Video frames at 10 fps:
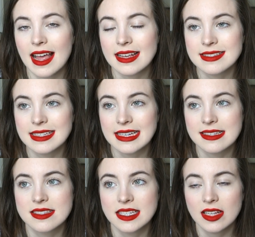lastly
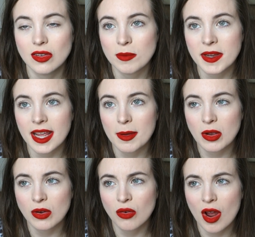is the
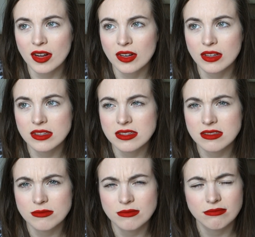Illuminae Chronicles.